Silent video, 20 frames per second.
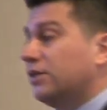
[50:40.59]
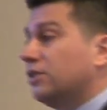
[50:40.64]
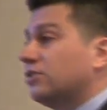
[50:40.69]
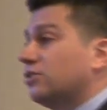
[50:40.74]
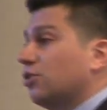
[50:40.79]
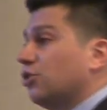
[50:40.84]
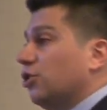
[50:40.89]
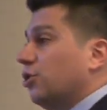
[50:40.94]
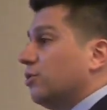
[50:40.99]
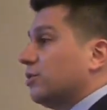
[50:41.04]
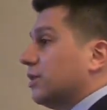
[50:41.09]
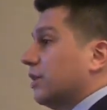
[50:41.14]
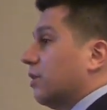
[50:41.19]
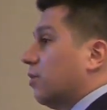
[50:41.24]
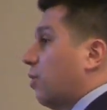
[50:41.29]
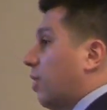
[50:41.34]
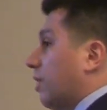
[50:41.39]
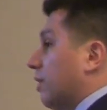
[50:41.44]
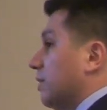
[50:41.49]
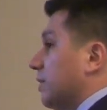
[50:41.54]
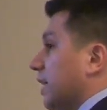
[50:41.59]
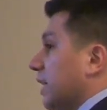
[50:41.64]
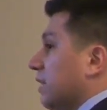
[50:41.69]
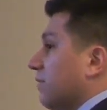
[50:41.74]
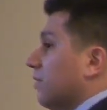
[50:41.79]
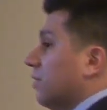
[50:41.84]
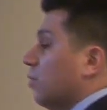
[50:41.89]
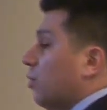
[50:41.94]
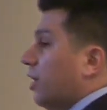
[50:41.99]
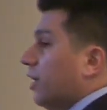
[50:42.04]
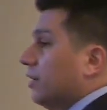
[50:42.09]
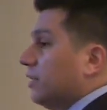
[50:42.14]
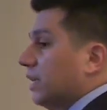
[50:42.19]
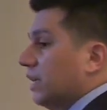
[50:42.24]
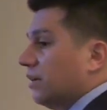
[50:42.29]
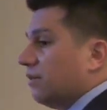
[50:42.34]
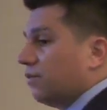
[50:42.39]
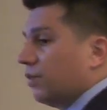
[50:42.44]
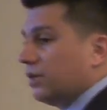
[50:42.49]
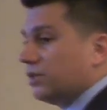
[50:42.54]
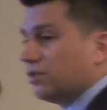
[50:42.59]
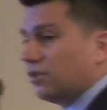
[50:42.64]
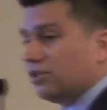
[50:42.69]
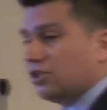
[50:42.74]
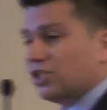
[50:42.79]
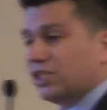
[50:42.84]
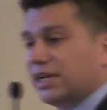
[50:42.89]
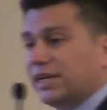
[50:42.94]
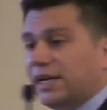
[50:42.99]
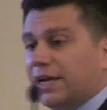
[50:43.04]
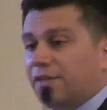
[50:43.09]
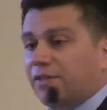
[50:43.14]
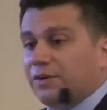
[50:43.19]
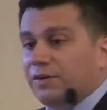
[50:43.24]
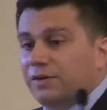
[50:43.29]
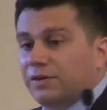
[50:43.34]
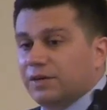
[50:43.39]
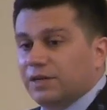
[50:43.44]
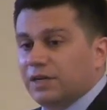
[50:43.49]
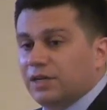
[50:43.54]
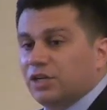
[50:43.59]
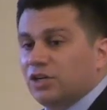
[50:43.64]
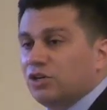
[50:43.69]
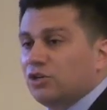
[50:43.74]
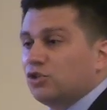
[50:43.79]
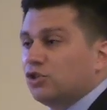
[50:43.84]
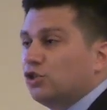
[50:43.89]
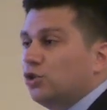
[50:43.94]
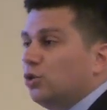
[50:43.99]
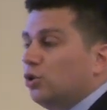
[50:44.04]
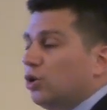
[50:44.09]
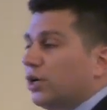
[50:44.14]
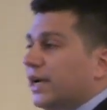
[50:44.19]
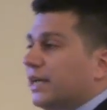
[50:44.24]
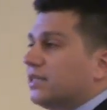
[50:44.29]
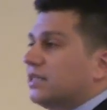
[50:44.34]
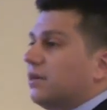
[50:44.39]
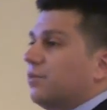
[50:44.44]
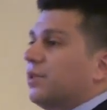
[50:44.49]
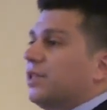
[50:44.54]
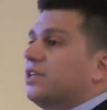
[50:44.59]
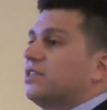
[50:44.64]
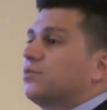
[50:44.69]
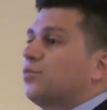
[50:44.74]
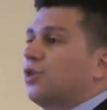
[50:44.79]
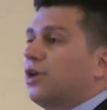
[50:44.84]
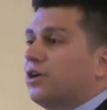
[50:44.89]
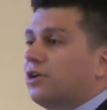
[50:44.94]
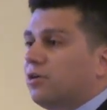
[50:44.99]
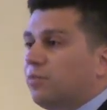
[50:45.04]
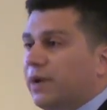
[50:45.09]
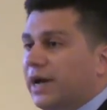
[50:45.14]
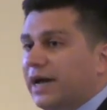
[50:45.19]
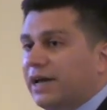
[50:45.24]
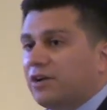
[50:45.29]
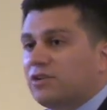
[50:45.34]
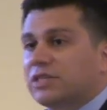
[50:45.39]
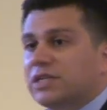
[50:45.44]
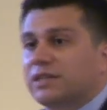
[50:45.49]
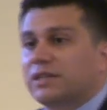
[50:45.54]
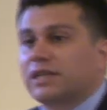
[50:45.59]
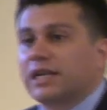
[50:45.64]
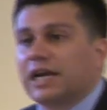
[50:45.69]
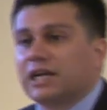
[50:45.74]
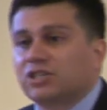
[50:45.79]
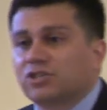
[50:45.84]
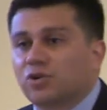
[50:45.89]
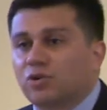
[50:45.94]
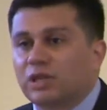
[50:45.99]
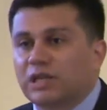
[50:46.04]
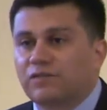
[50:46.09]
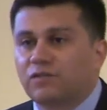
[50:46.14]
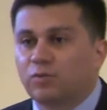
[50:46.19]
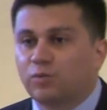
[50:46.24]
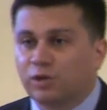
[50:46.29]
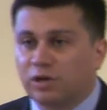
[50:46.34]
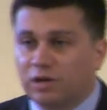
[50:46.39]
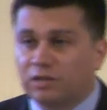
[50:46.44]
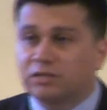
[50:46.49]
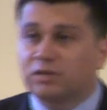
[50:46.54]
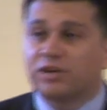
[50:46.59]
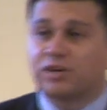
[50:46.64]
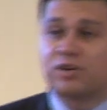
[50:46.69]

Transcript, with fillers: so using qualitative and quantitative research together to look at some of these broader patterns at the national level, but also